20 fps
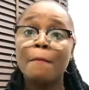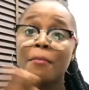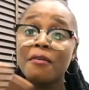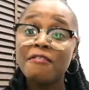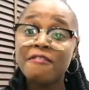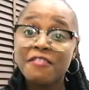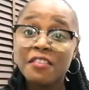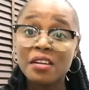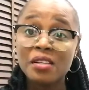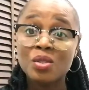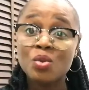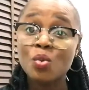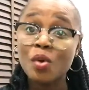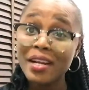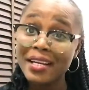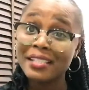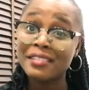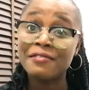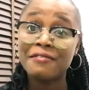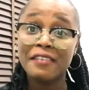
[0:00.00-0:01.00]
But first,
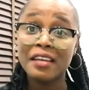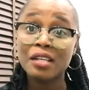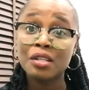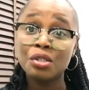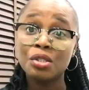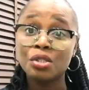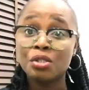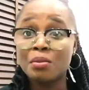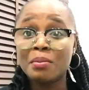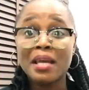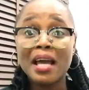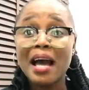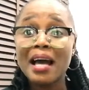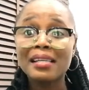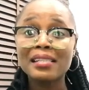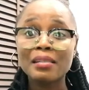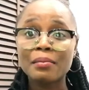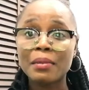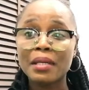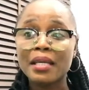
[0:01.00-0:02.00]
what is fake news, you may
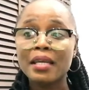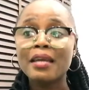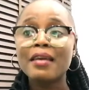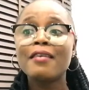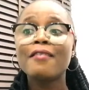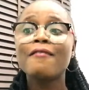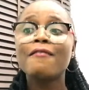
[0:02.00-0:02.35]
ask me?